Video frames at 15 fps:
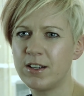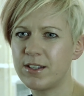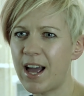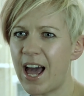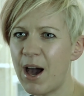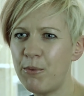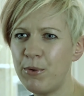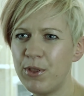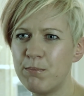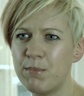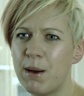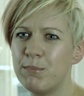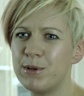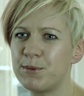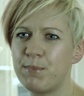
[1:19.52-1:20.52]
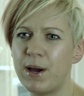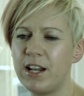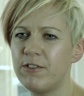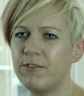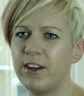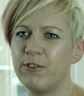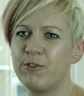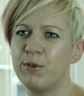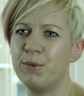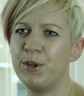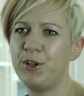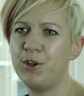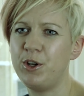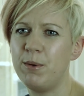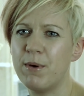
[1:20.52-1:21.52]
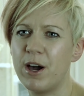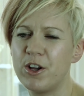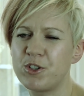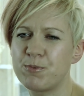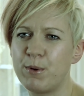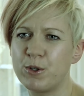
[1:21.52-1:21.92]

So how will the members benefit from the newly merged